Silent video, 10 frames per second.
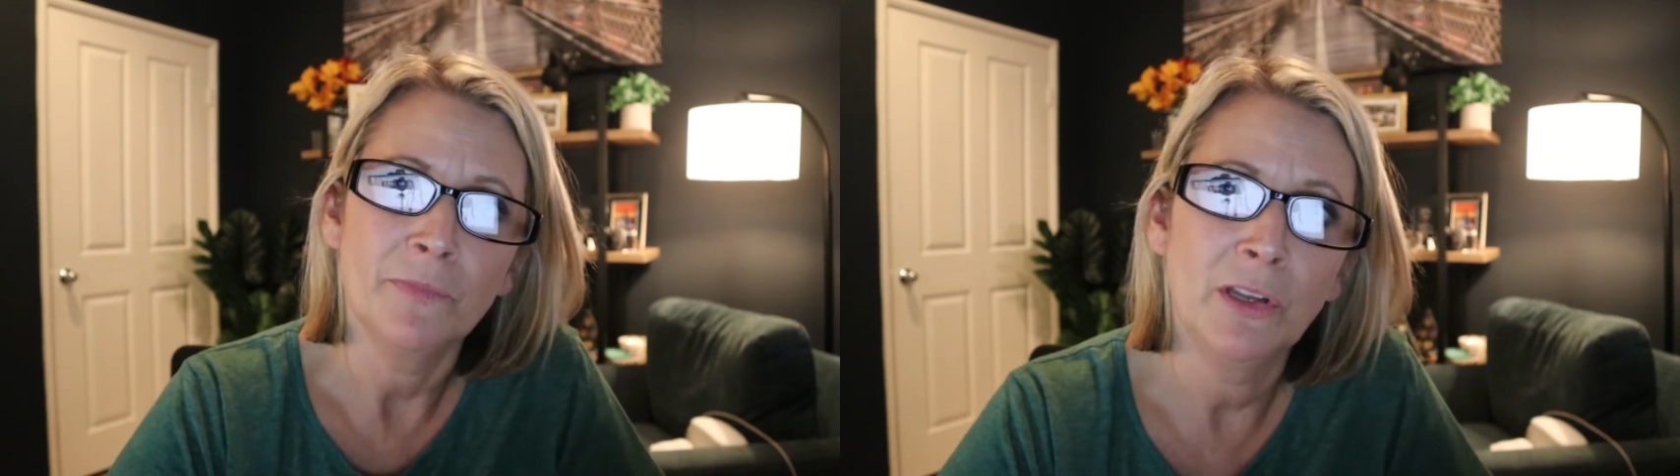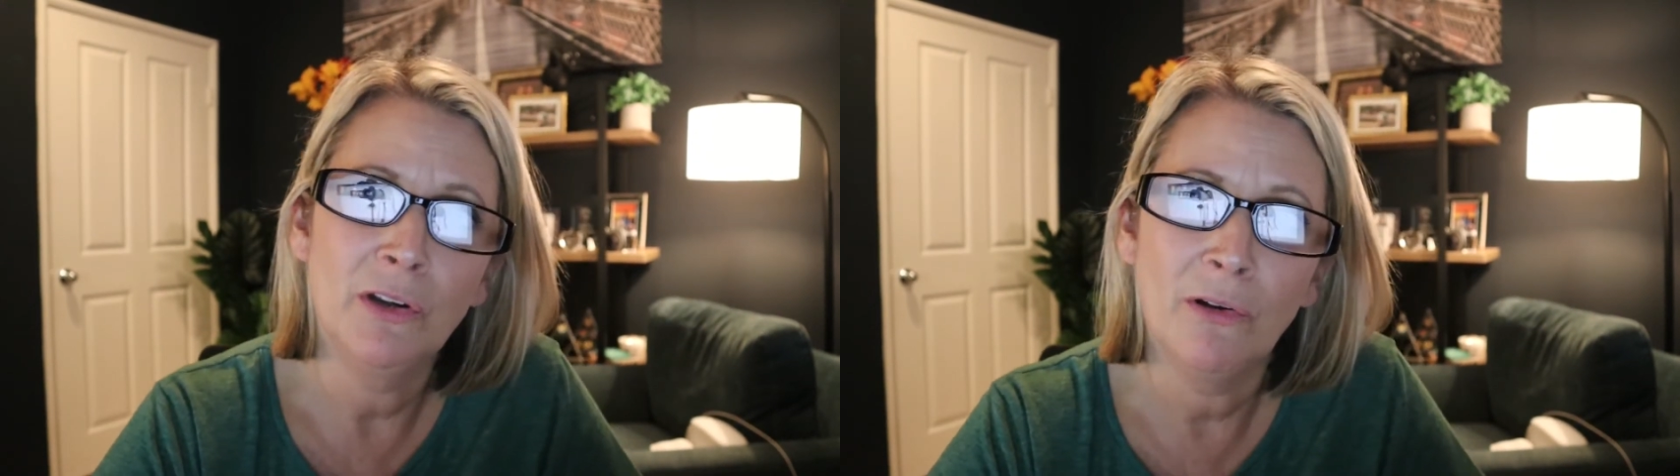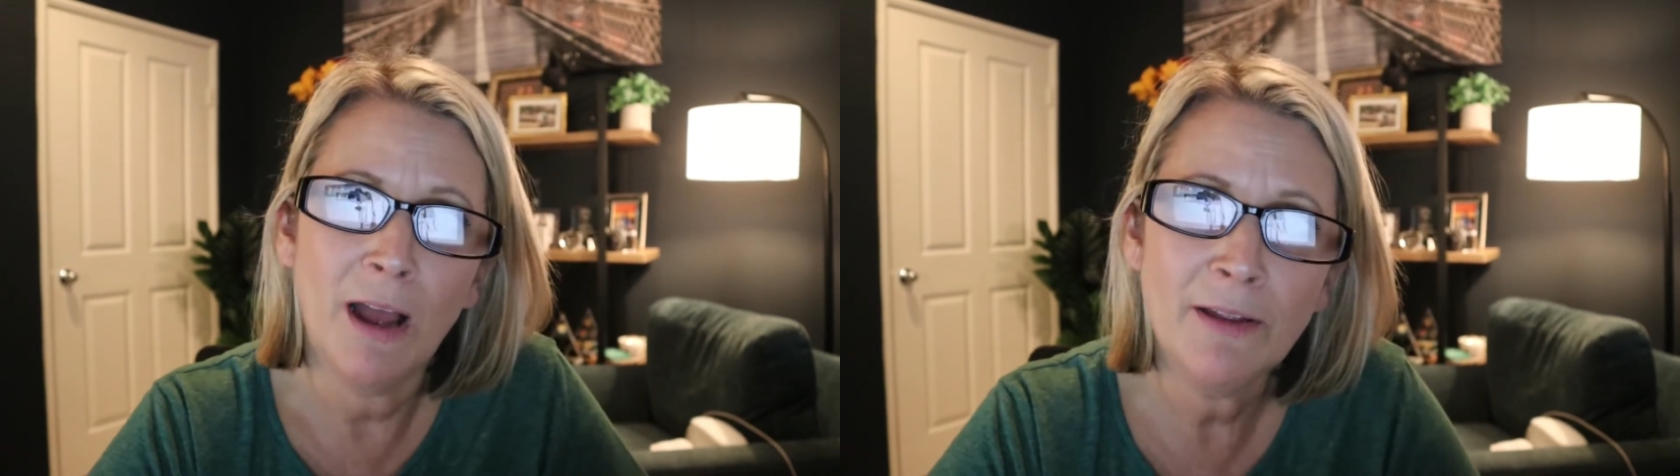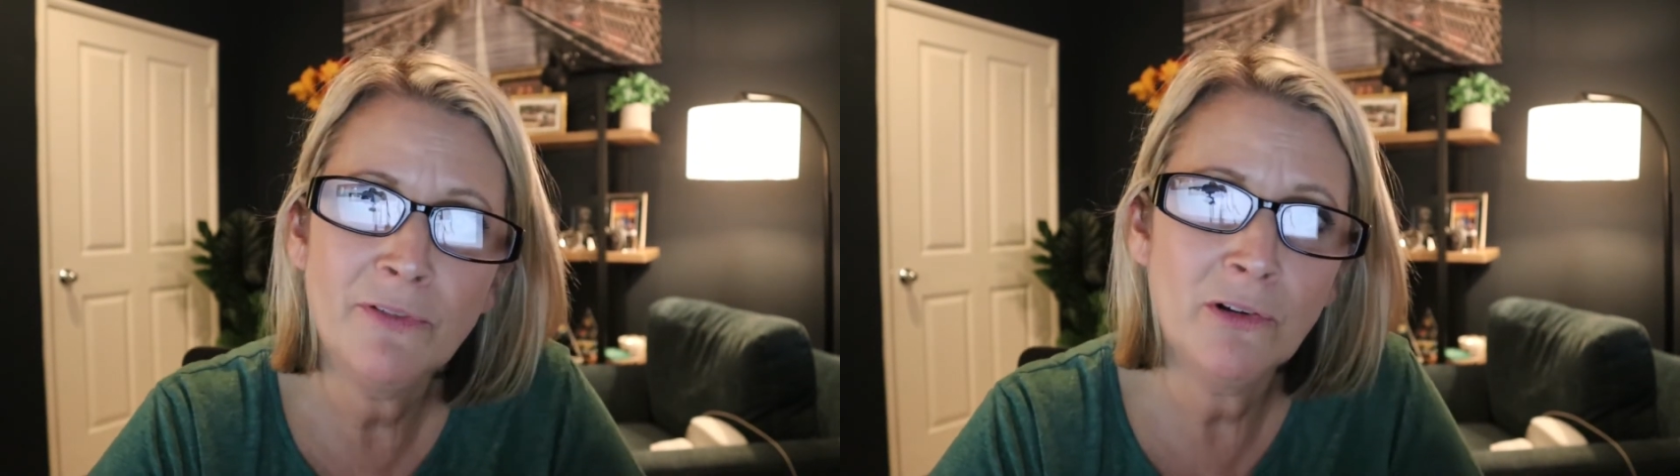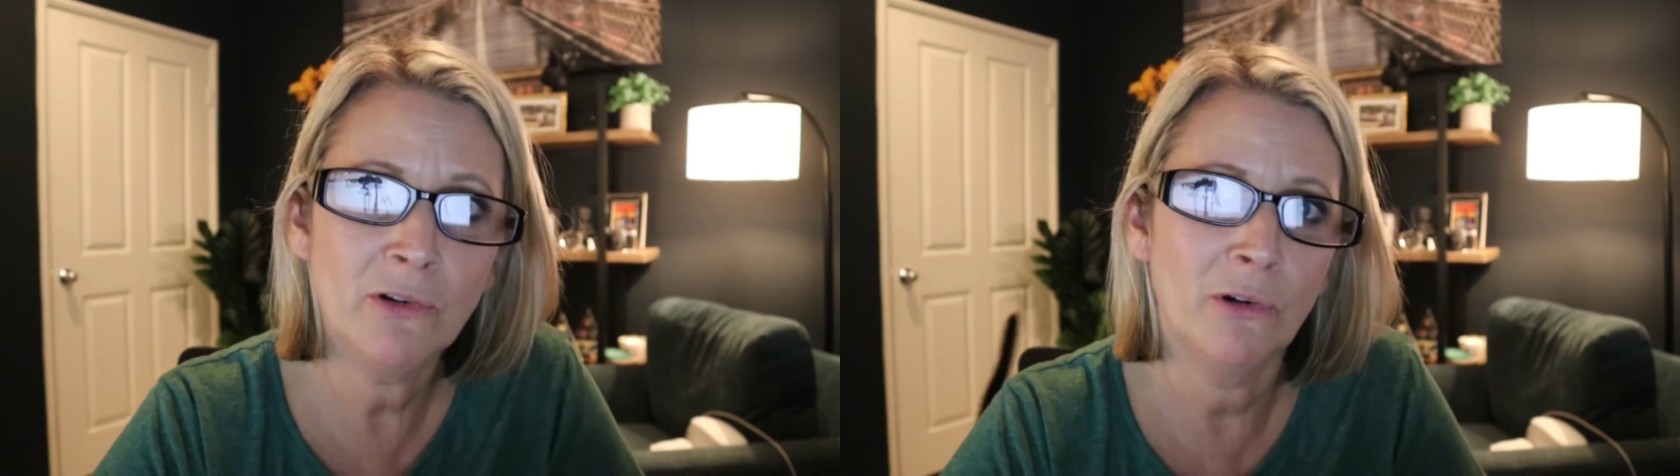you know
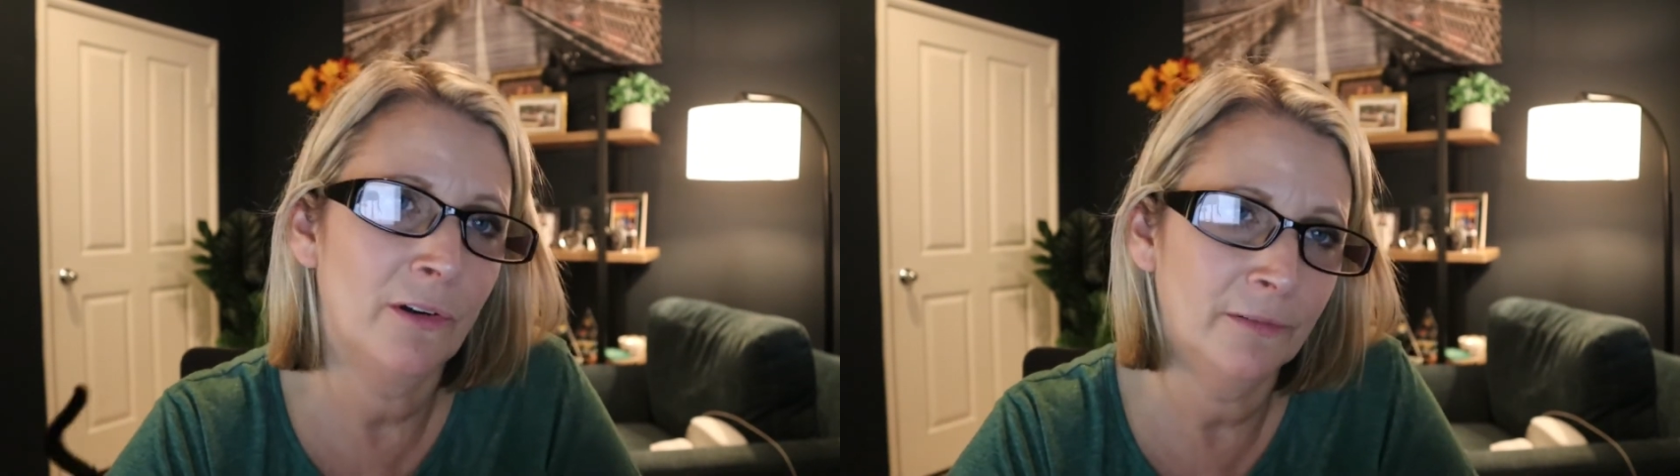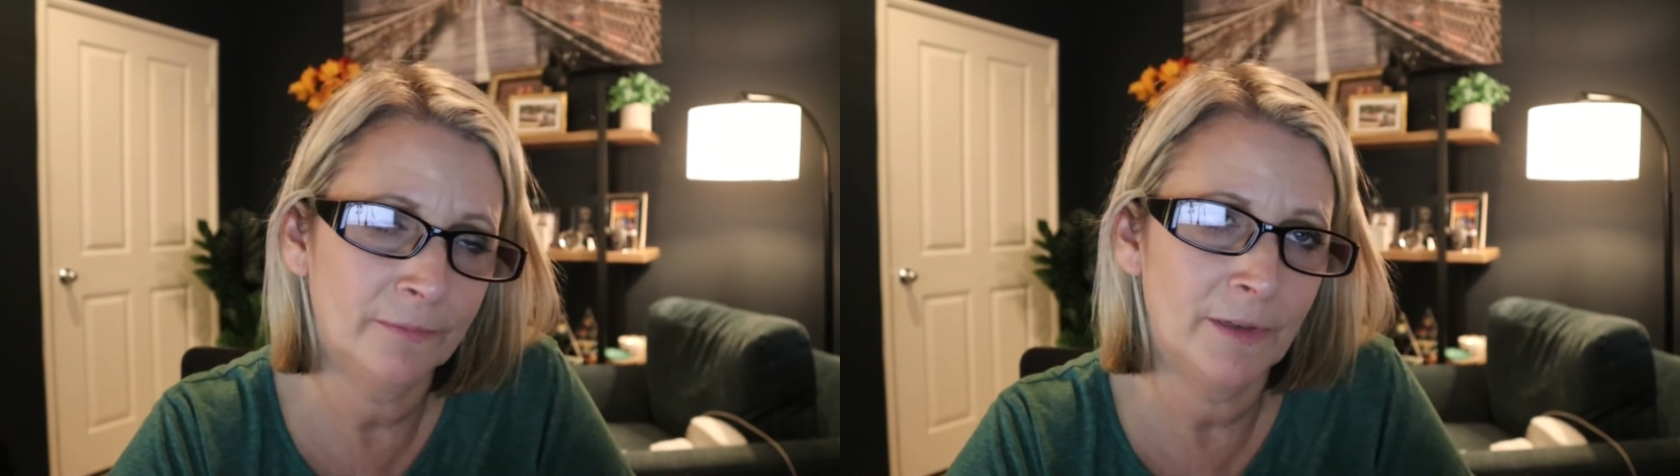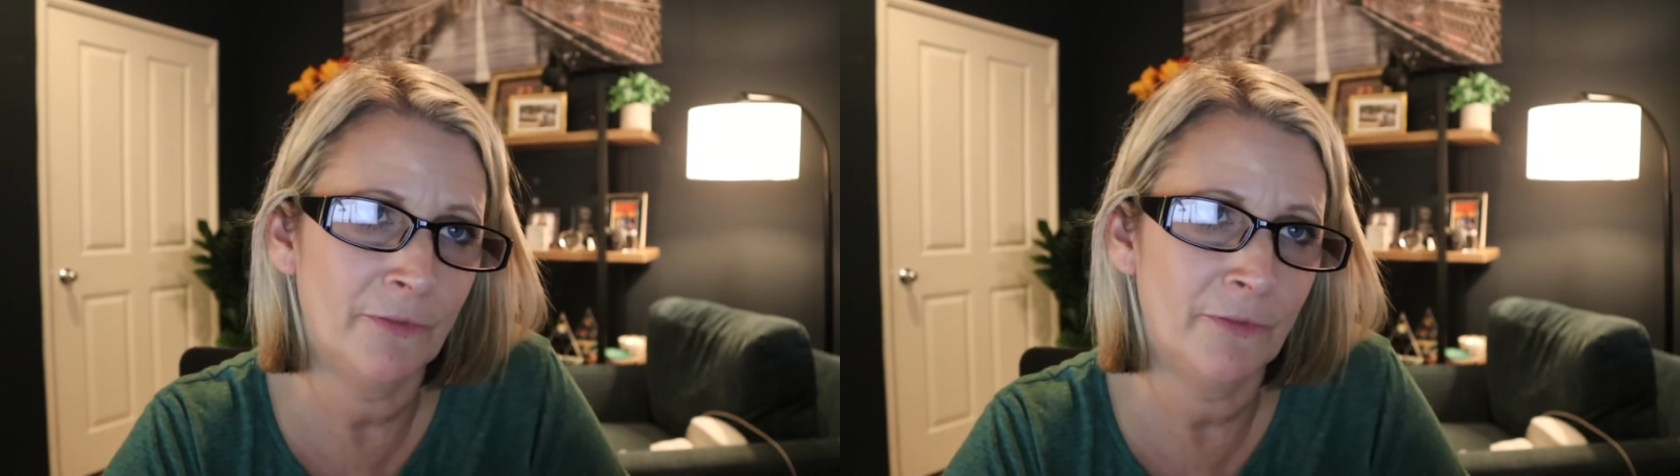iphone or